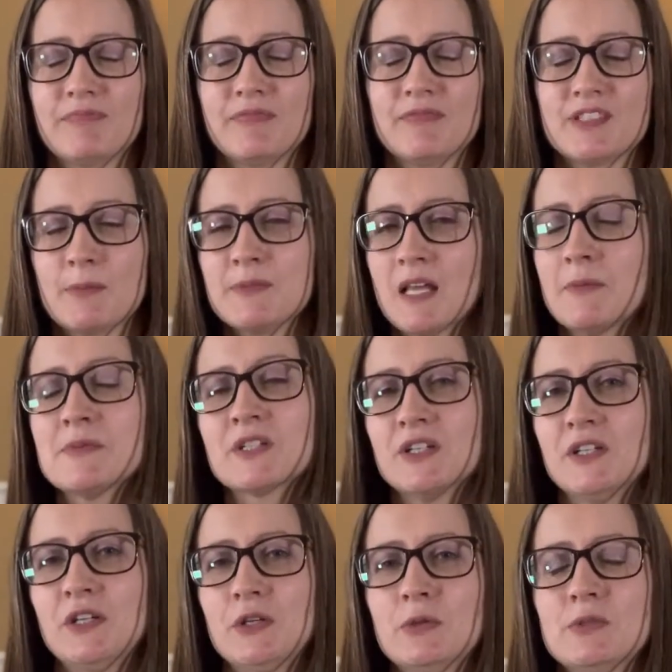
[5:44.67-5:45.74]
sometimes
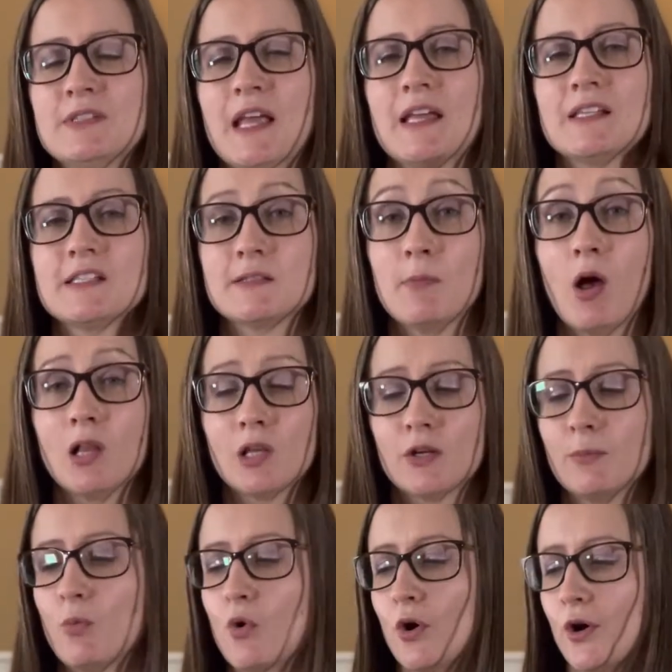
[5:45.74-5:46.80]
could use a smaller,
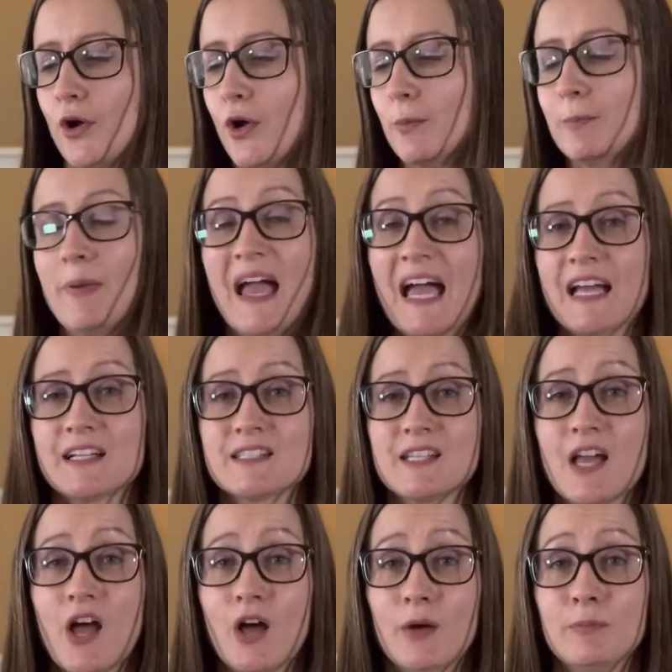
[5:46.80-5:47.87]
more
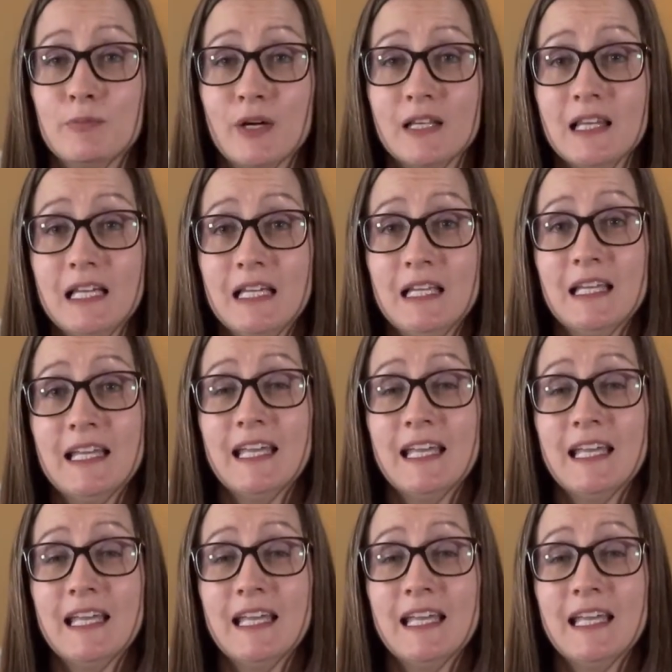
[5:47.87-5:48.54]
compact umbrella